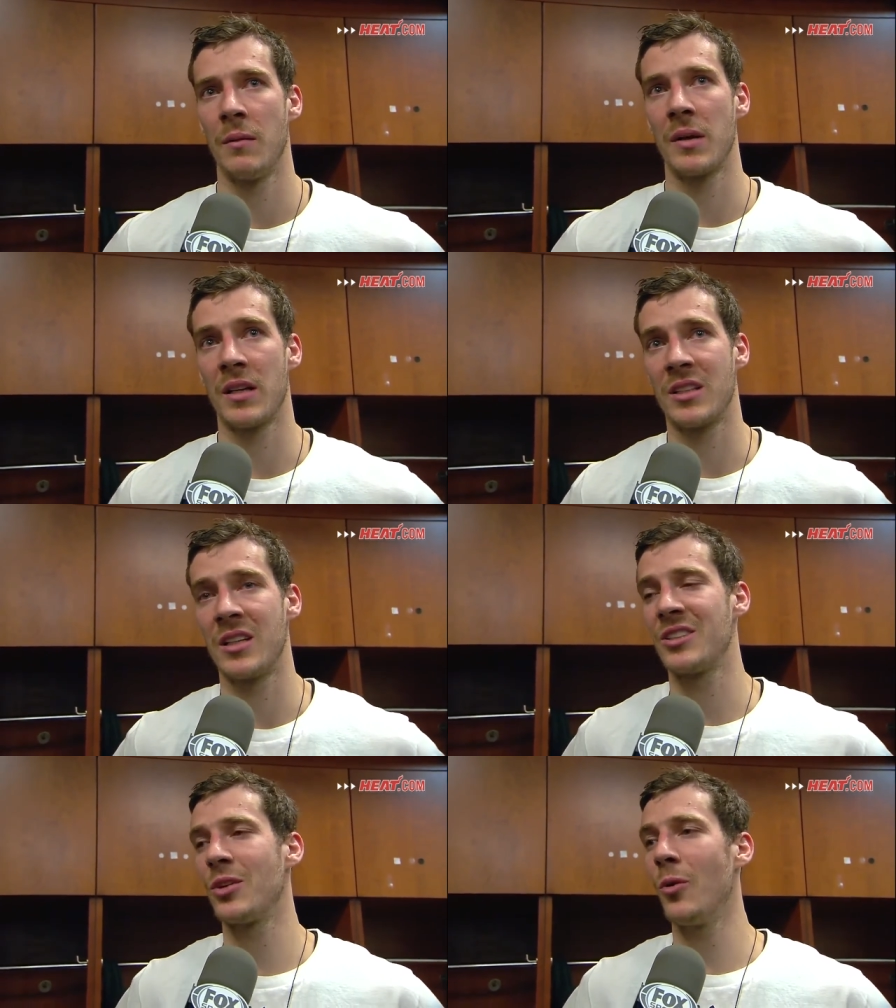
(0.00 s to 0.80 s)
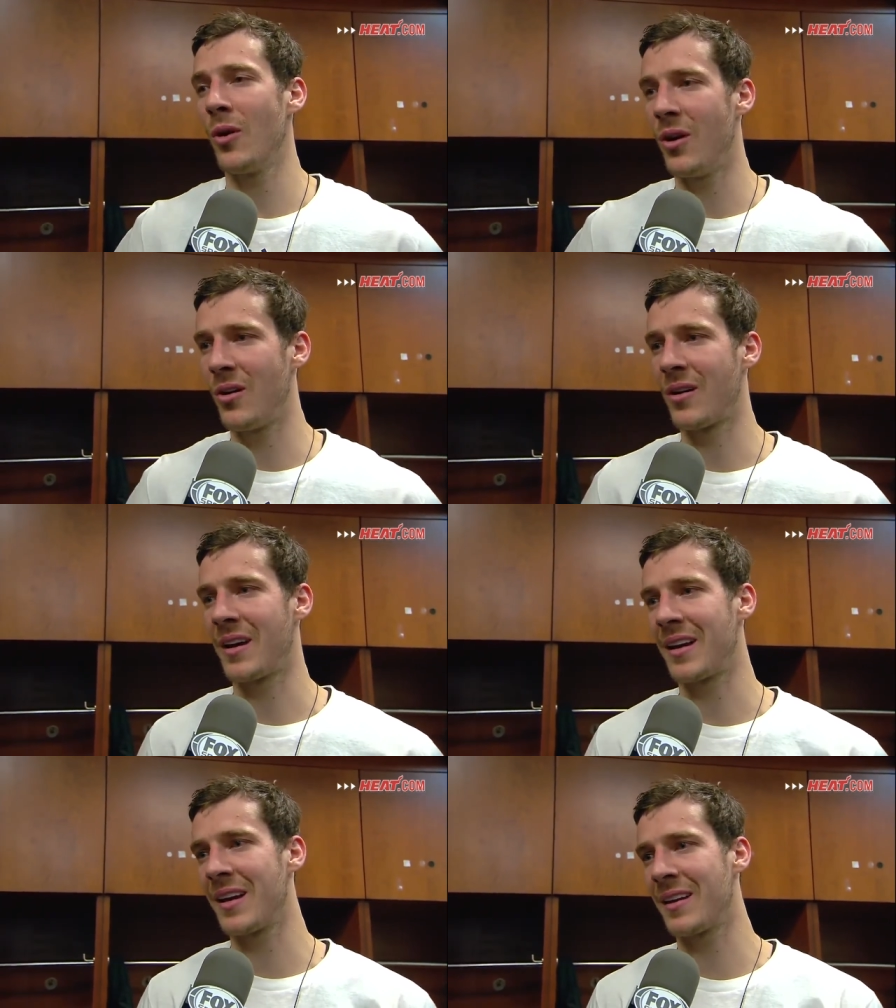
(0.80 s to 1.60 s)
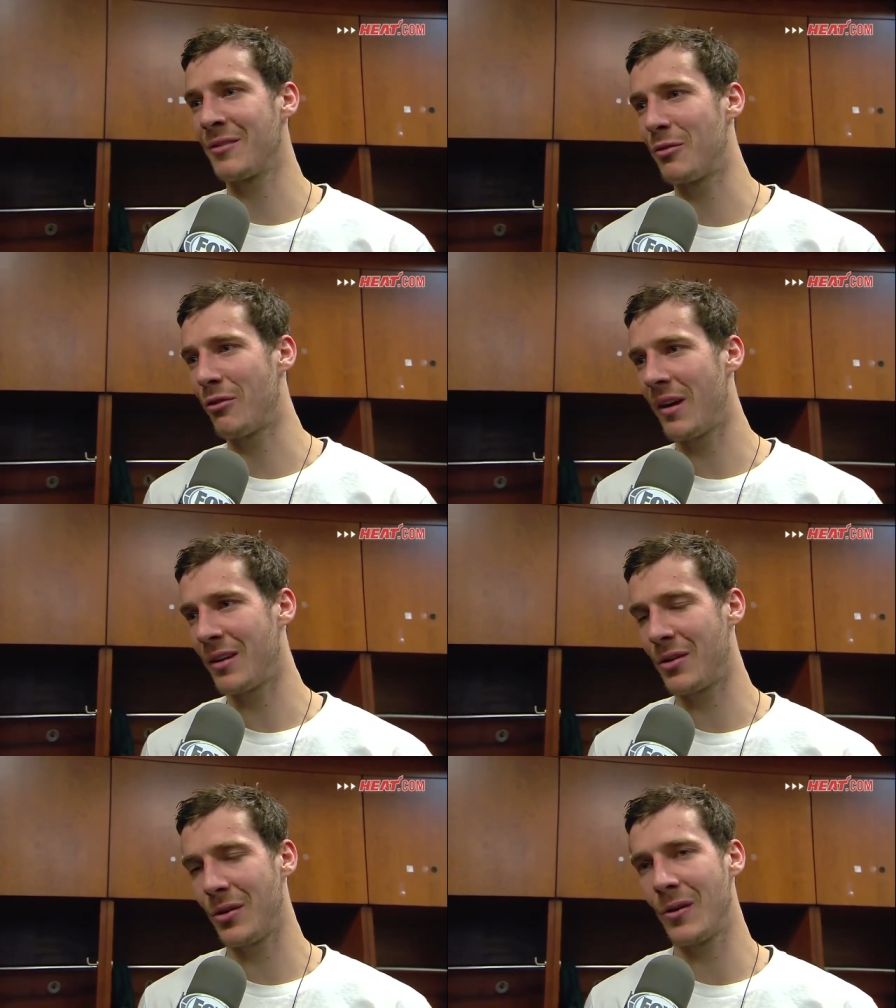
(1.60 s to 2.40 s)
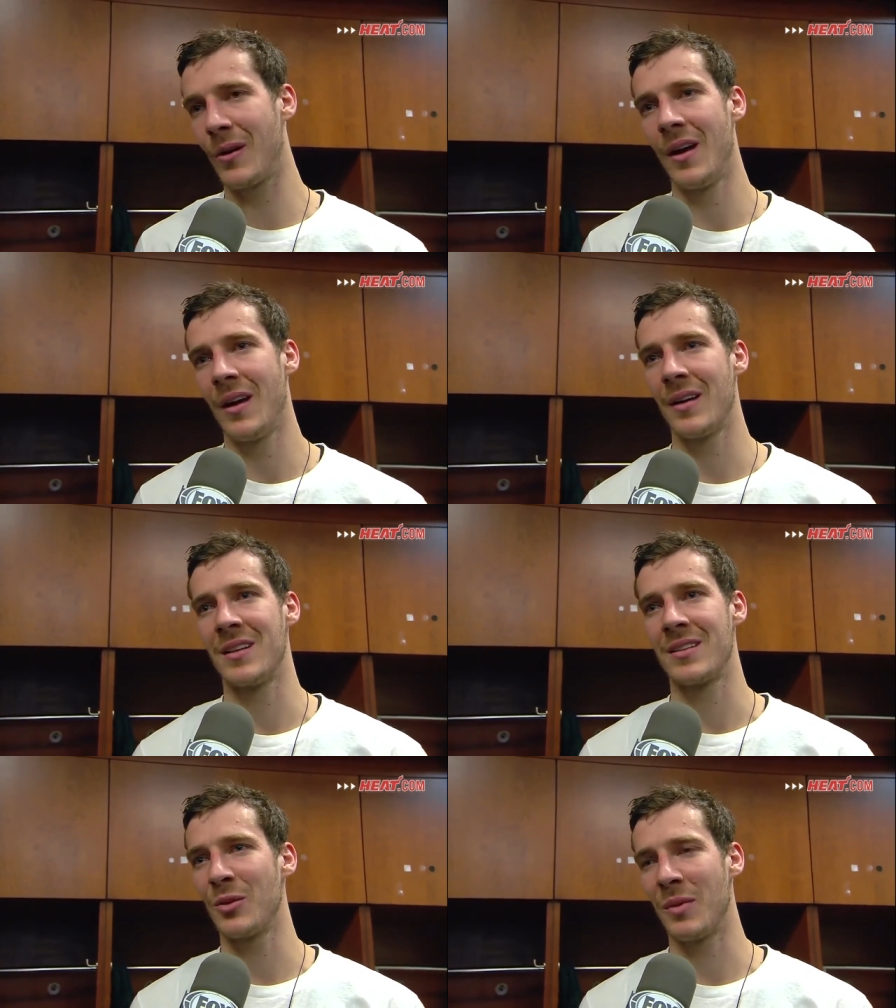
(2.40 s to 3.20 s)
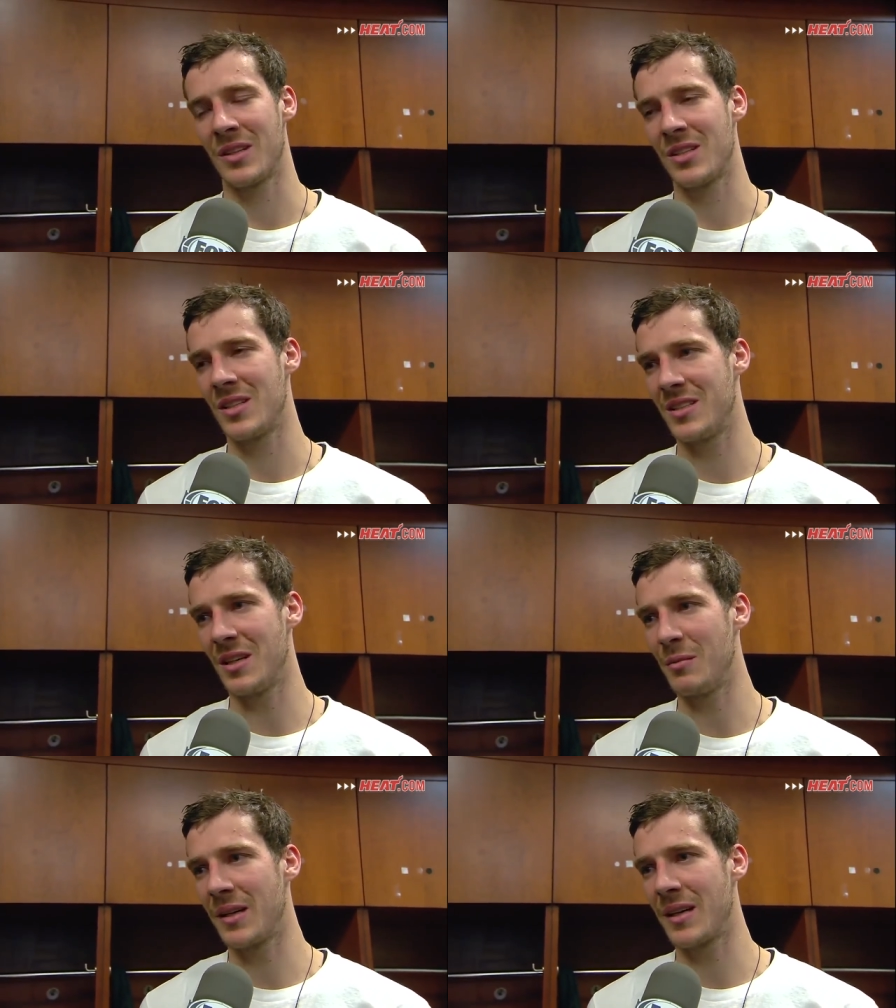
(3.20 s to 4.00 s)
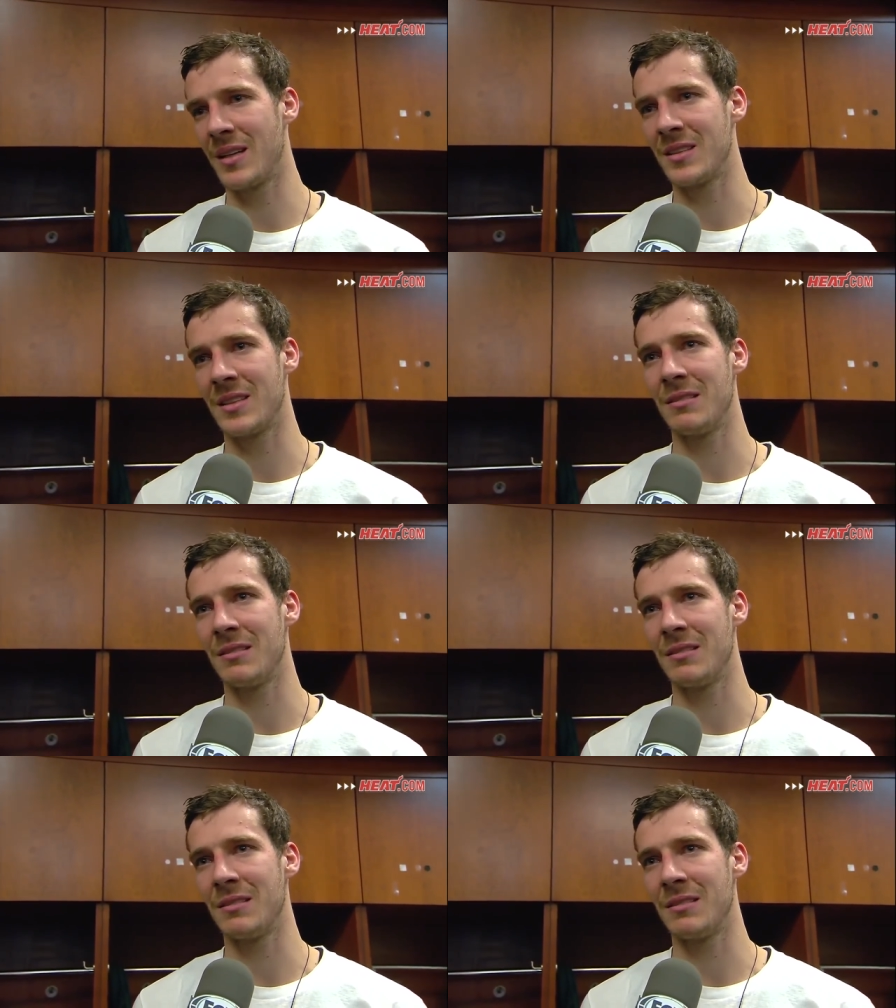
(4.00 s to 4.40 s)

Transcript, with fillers: because he's so long, he can defend too. It's so much easier because